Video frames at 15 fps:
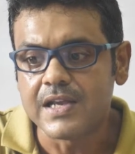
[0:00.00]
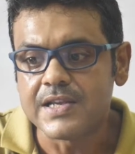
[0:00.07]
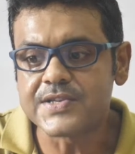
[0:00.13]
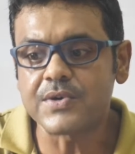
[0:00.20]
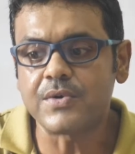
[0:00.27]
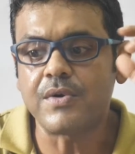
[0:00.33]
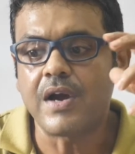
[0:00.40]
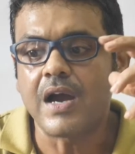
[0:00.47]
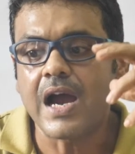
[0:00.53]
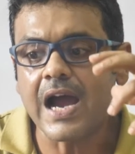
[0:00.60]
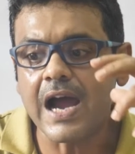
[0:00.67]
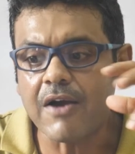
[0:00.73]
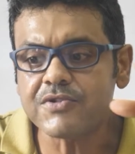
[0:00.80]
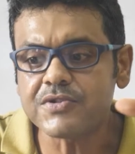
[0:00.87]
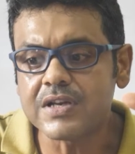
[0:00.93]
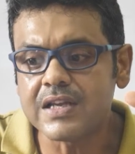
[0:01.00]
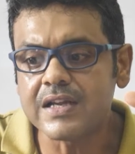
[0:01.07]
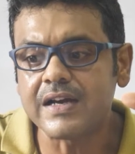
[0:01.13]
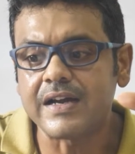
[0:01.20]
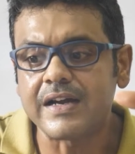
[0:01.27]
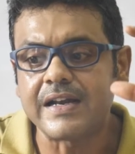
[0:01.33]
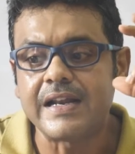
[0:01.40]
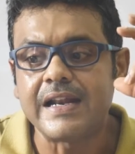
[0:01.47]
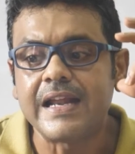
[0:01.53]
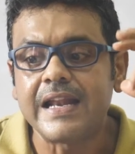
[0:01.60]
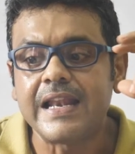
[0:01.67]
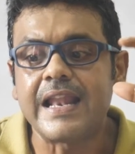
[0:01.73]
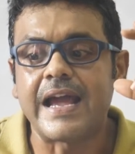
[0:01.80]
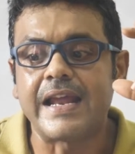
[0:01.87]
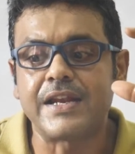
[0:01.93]
So, how to learn
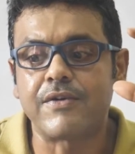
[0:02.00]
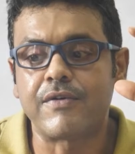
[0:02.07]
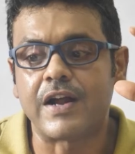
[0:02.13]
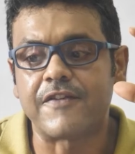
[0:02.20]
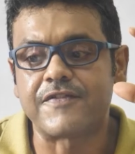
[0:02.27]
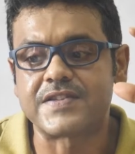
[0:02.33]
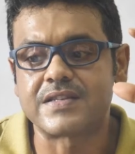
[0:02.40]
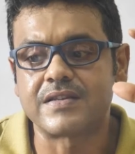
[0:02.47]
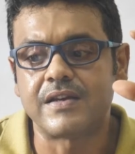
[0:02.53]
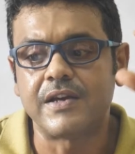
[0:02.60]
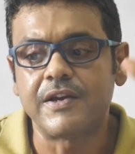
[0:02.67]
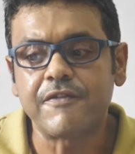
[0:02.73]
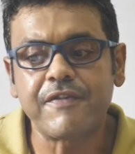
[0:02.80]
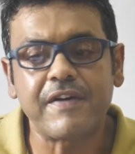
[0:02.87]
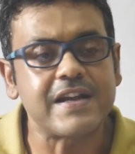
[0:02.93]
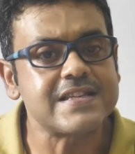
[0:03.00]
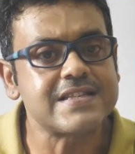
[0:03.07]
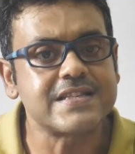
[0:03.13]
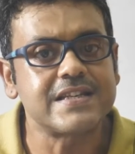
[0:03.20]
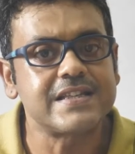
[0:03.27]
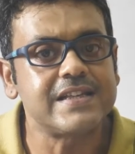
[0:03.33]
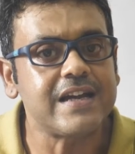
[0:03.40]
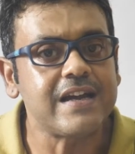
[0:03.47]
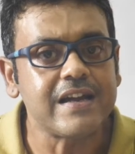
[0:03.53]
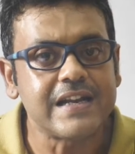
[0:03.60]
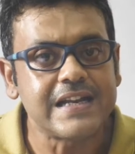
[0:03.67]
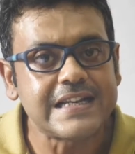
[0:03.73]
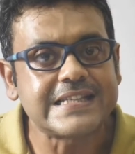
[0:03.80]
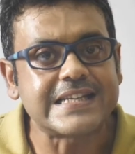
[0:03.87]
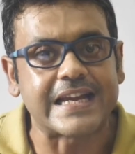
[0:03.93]
line graphs? First, the
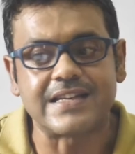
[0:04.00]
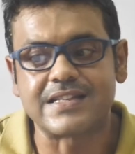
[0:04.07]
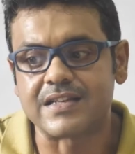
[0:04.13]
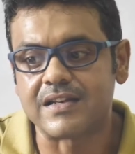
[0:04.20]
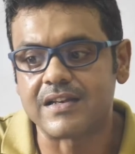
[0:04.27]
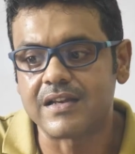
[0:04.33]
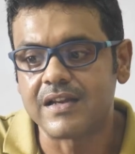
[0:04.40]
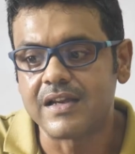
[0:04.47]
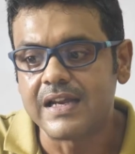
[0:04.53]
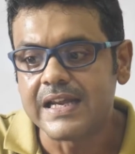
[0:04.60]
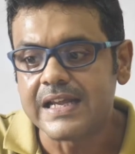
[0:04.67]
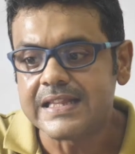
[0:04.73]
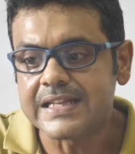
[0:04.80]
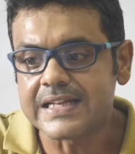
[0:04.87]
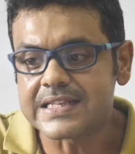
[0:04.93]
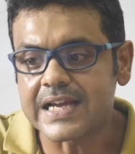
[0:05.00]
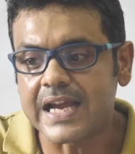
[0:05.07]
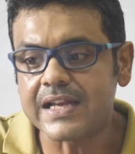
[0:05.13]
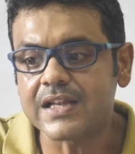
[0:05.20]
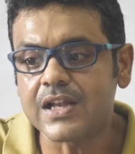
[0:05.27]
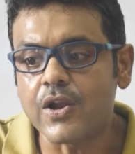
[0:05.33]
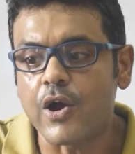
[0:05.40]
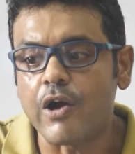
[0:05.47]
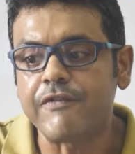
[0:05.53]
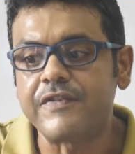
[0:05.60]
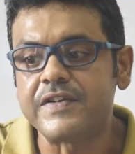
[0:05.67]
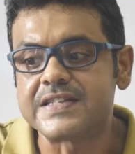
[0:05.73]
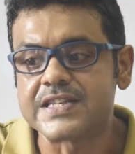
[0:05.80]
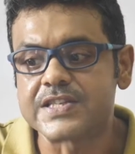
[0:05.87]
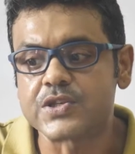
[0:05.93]
title. The title
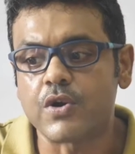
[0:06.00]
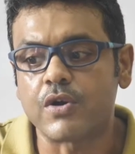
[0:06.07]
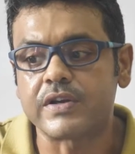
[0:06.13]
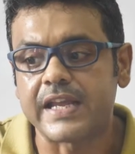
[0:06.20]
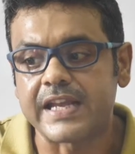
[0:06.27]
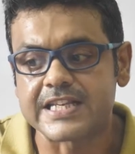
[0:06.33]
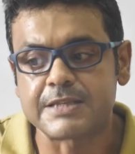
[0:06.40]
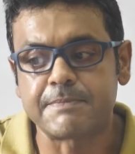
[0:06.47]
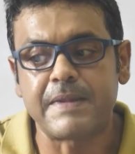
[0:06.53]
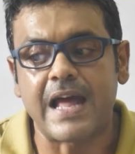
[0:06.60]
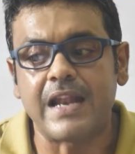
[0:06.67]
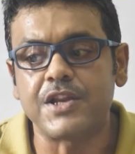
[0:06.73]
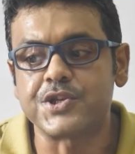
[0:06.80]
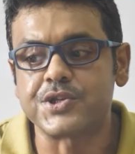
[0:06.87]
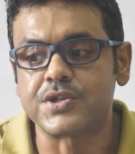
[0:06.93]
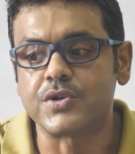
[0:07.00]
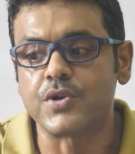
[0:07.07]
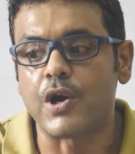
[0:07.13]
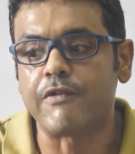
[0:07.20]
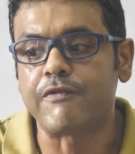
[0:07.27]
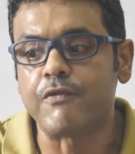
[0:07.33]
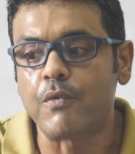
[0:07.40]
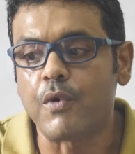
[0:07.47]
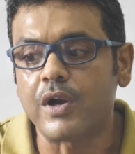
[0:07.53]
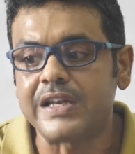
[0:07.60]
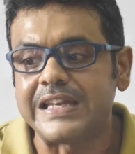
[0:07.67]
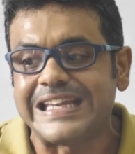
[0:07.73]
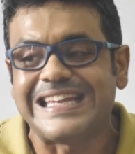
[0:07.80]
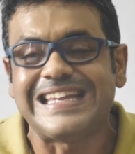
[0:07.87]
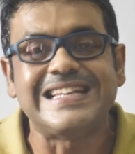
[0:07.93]
offers a short explanation of
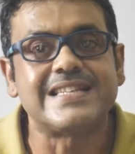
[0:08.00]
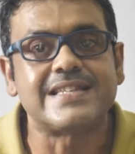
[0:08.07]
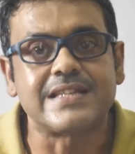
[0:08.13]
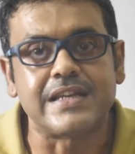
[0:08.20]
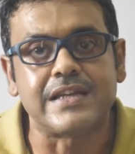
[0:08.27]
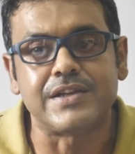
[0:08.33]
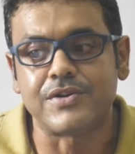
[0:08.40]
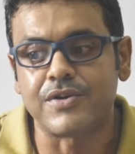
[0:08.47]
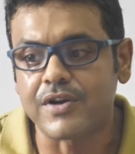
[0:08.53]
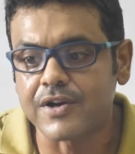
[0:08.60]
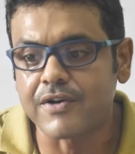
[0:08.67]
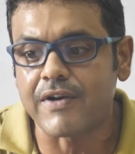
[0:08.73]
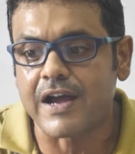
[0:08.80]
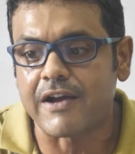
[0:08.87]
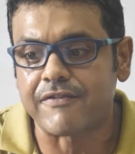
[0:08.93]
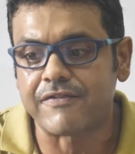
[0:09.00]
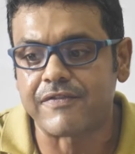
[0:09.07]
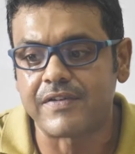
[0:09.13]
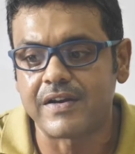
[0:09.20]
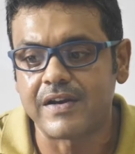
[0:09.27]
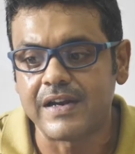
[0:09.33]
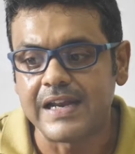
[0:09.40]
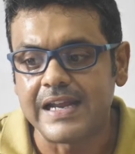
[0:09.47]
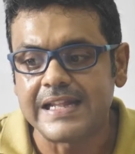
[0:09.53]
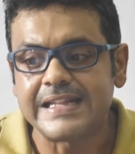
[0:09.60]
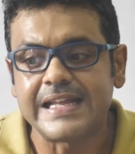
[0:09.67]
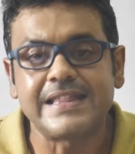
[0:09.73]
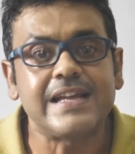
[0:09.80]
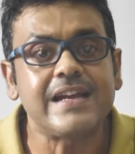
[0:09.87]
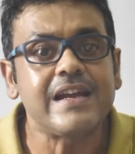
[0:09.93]
what is in your graph.
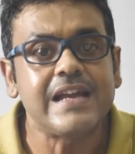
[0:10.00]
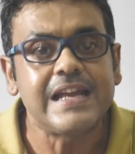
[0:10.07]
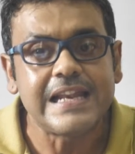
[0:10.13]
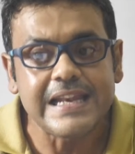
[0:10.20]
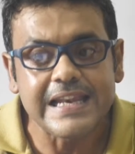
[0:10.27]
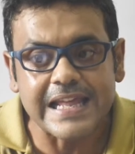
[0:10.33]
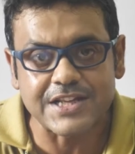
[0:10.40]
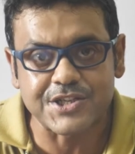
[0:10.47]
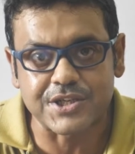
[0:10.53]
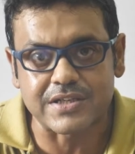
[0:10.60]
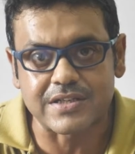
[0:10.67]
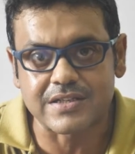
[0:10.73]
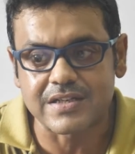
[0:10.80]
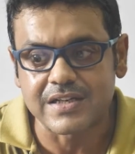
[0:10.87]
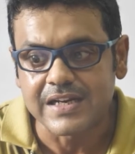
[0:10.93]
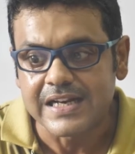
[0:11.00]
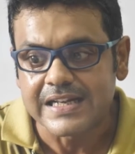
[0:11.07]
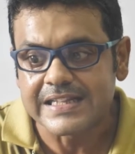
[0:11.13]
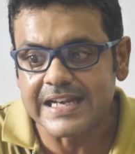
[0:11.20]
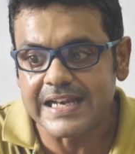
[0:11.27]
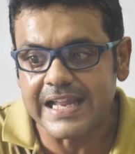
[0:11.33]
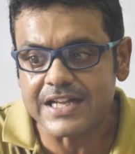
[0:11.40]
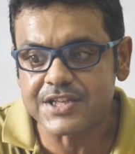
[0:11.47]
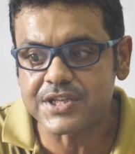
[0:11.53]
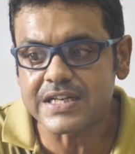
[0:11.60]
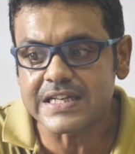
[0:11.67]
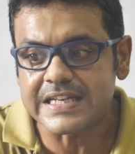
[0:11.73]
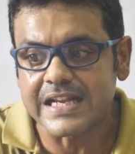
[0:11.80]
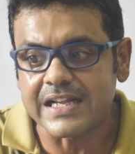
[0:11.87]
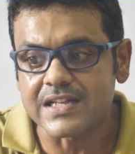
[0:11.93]
Then the legend. The
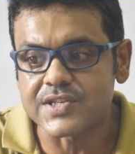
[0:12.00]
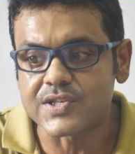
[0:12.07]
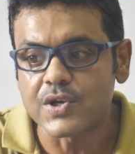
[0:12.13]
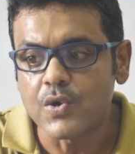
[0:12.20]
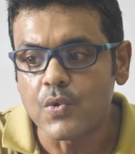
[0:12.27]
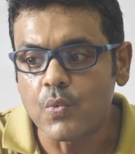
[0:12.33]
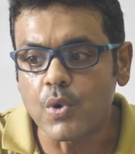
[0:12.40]
legend tells